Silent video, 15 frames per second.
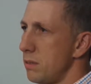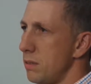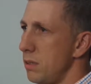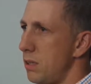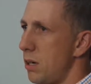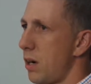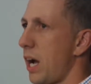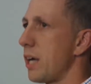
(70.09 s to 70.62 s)

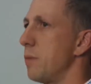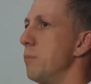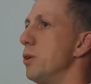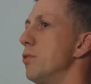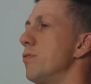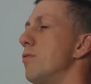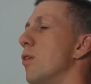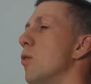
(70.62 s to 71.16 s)
how to
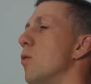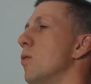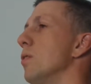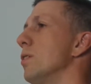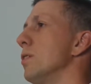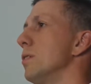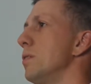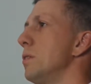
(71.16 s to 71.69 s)
move
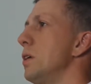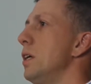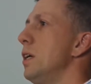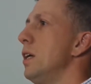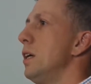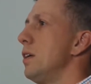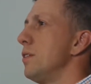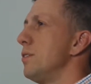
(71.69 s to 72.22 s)
forward, or
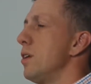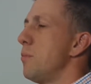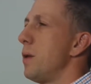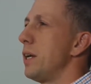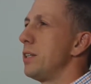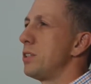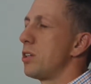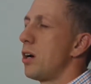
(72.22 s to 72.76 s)

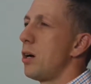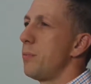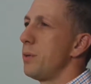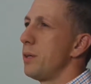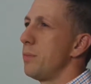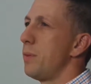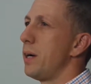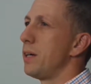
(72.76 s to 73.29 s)
nobody taught
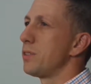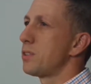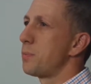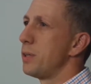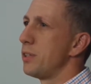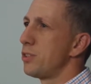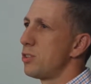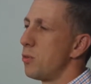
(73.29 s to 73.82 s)
me about
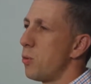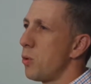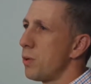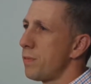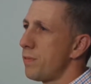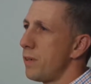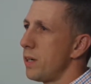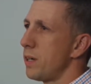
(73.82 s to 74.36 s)
spiritual
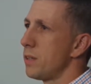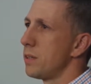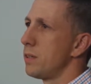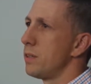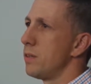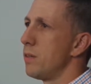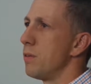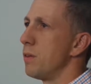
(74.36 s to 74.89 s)
warfare,
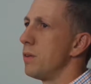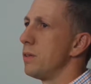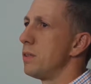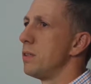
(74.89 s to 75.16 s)
or,